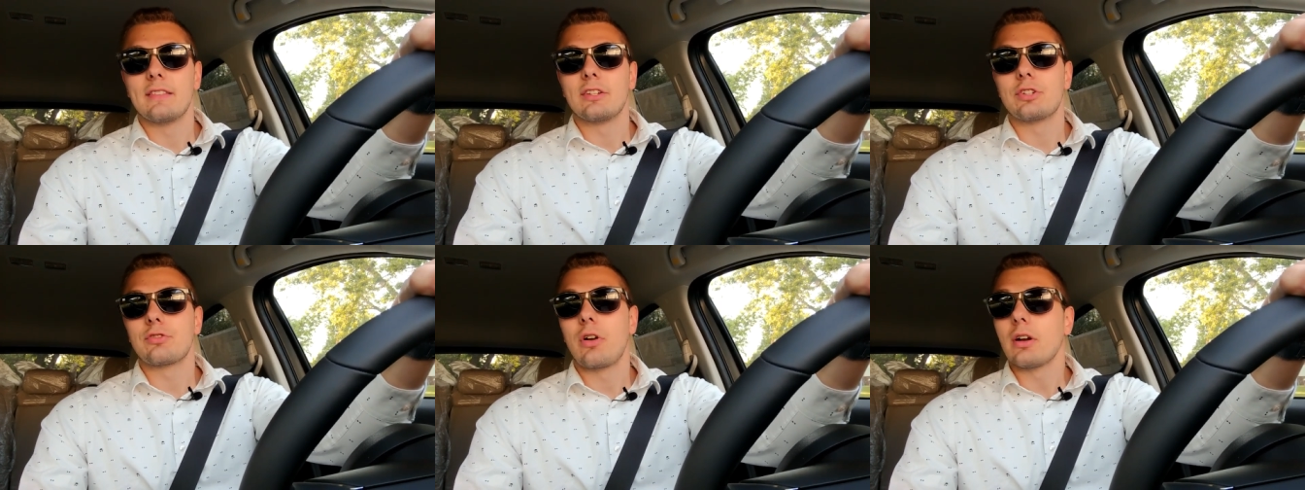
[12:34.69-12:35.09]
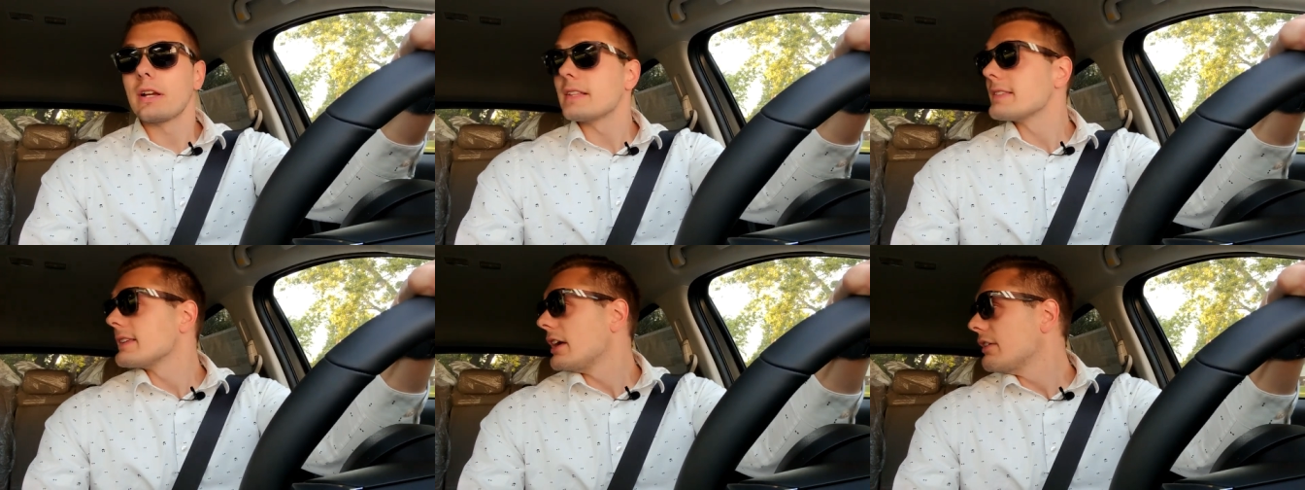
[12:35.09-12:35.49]
The trunk
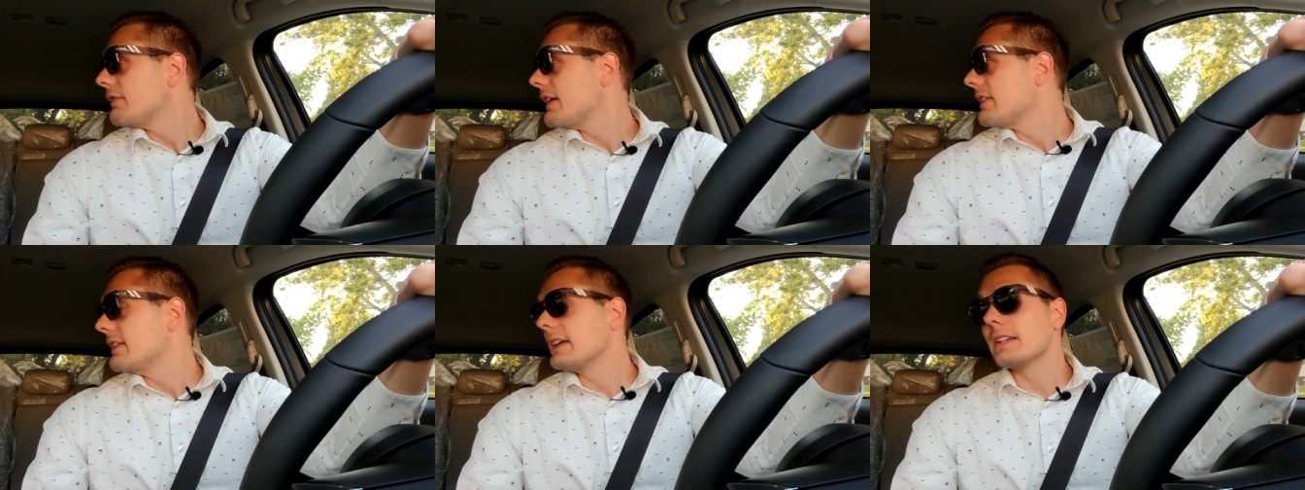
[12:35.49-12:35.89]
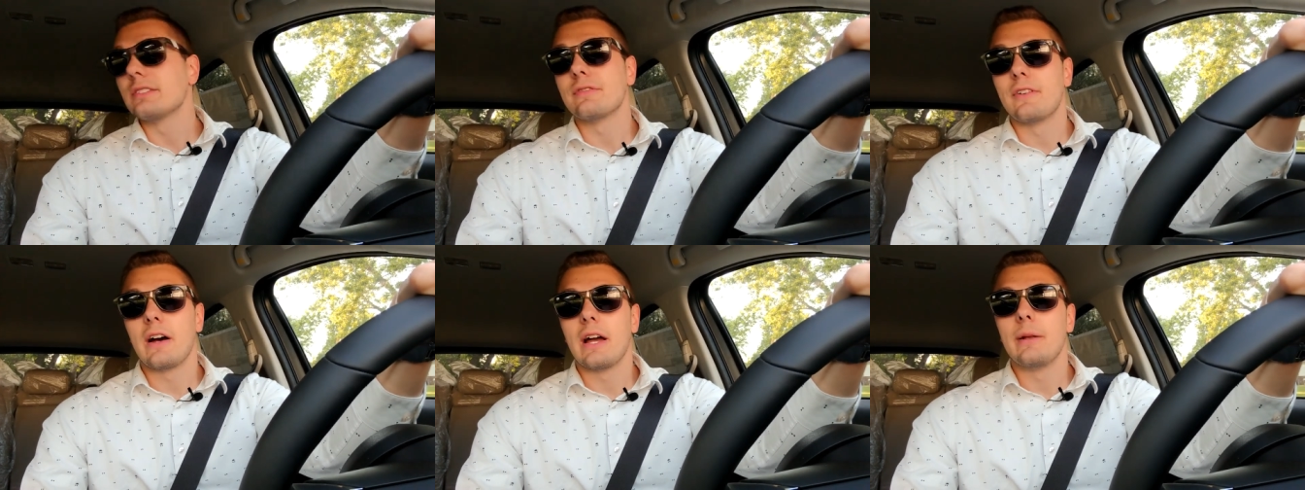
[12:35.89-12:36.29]
itself I think is
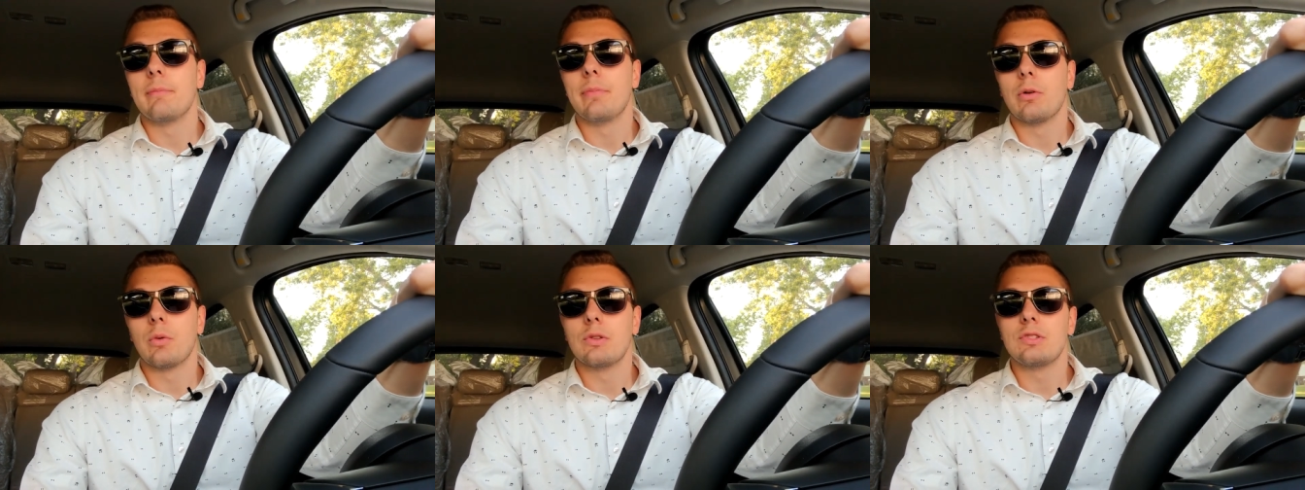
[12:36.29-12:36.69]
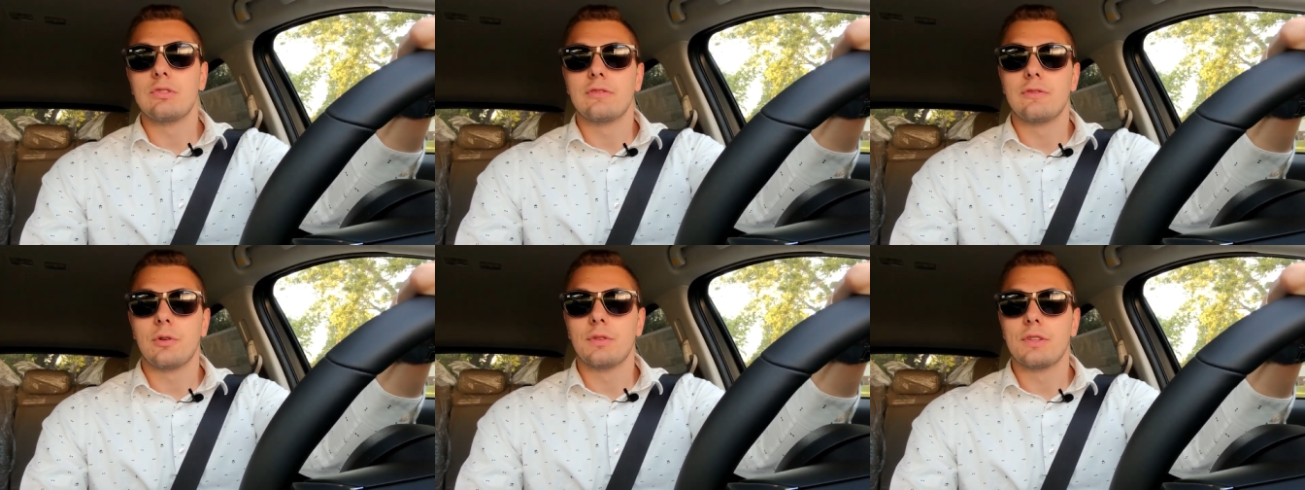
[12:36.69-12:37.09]
fine, but once you
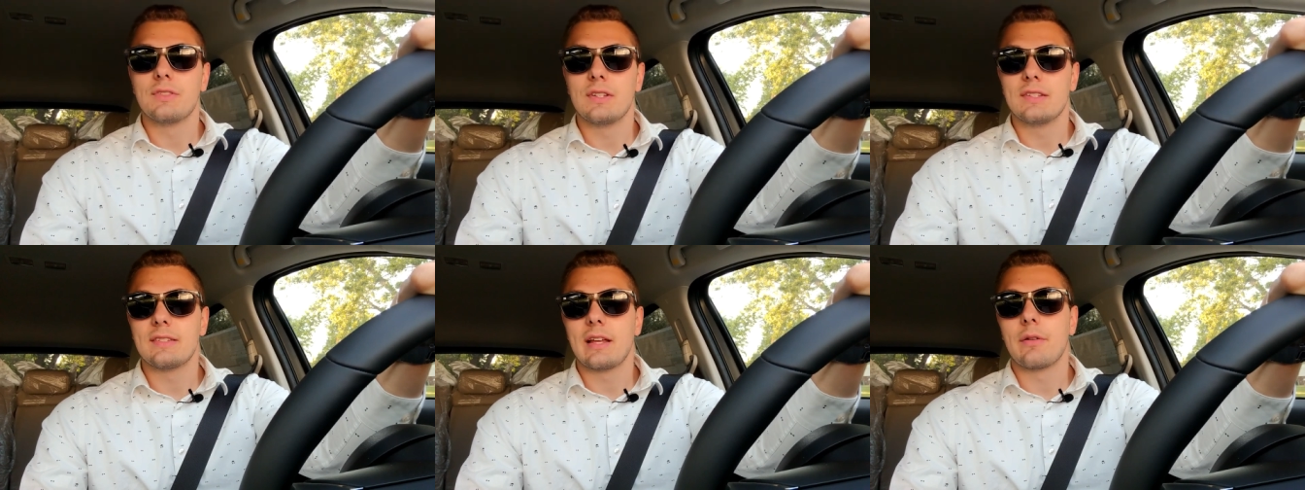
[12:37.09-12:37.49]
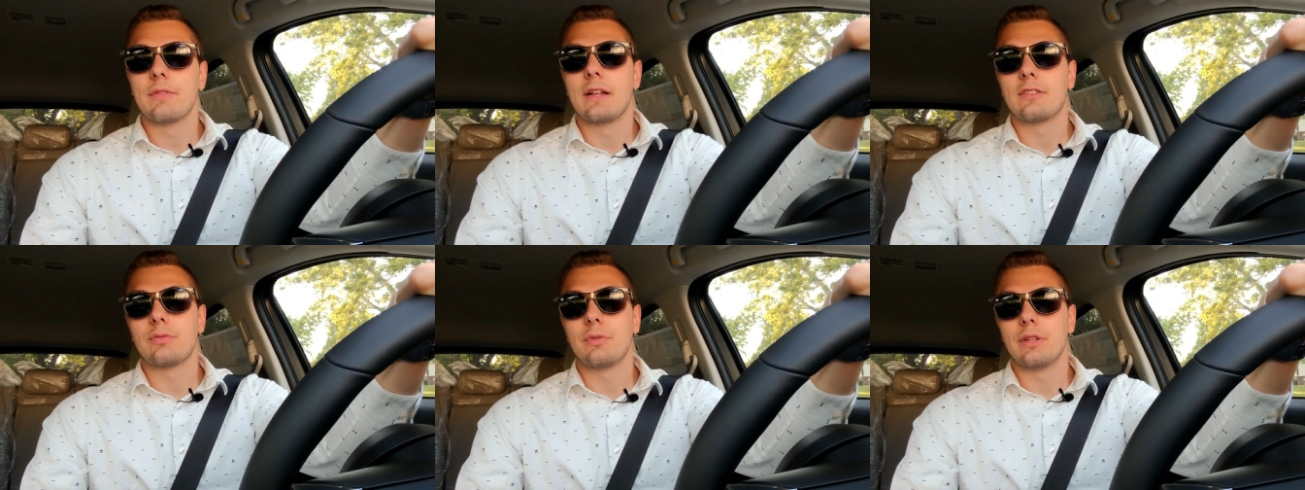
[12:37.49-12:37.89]
fold the seats down,
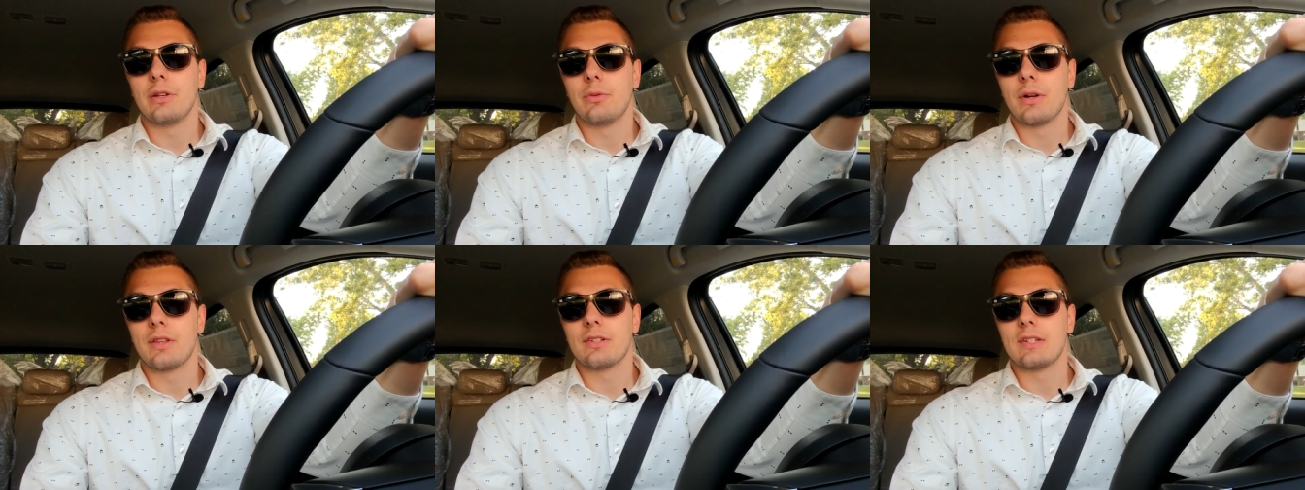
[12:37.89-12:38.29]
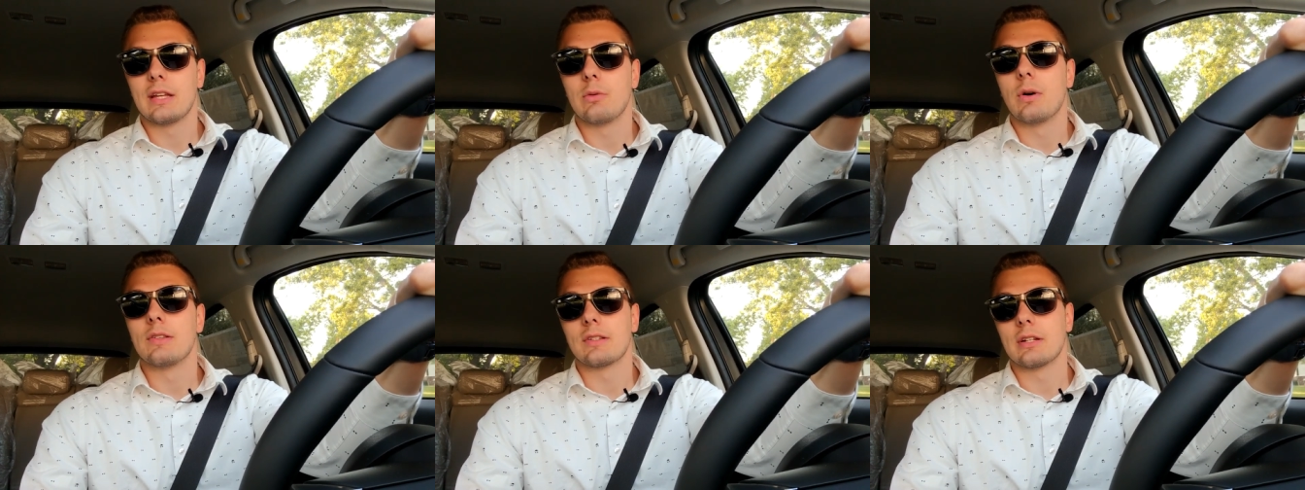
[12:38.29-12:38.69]
that's really where the
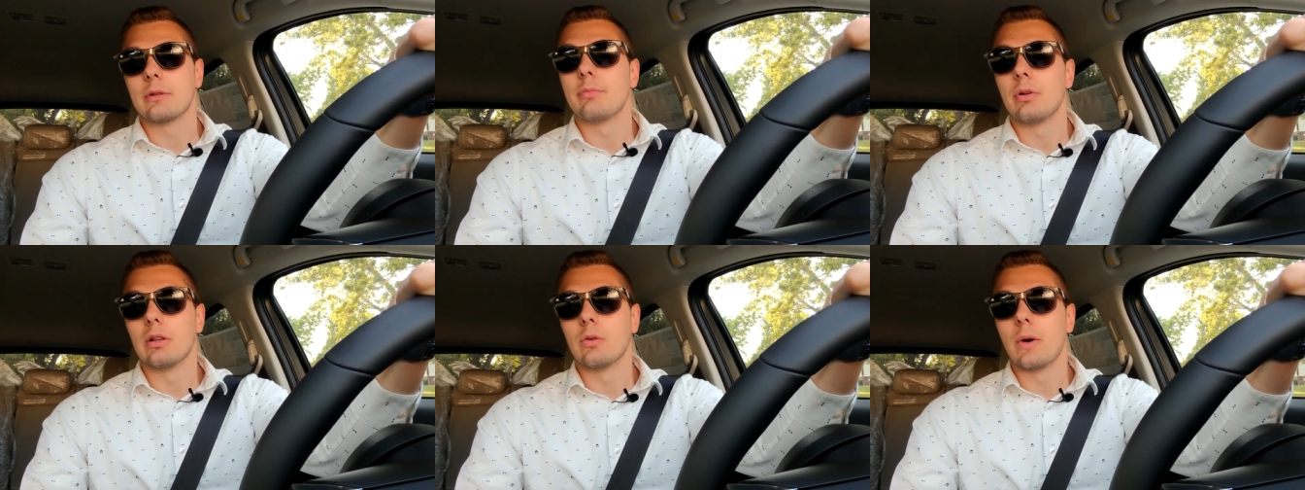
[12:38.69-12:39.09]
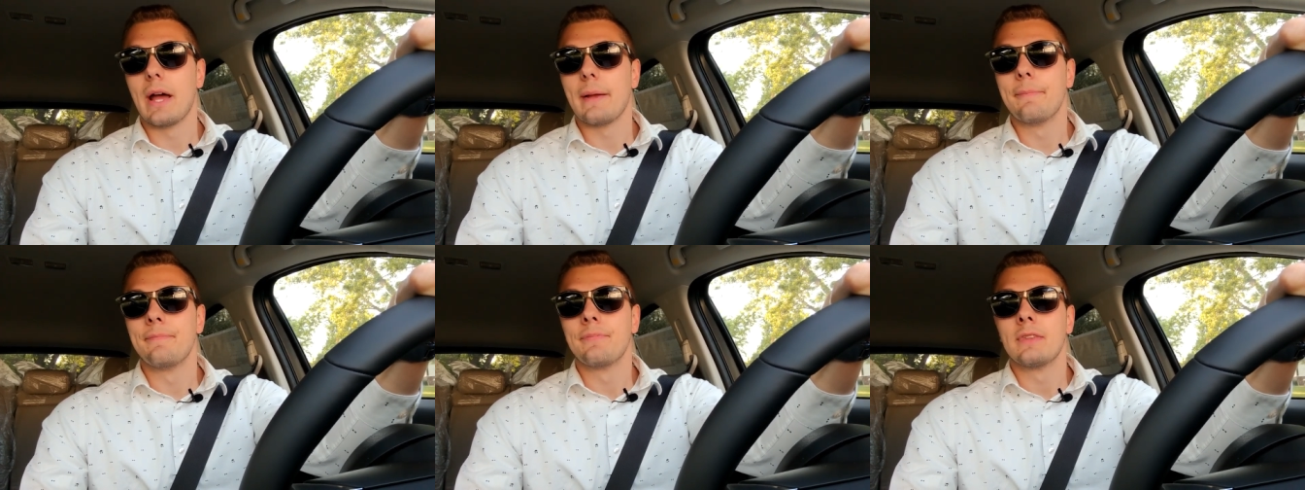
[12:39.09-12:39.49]
Tiguan's gonna pull away.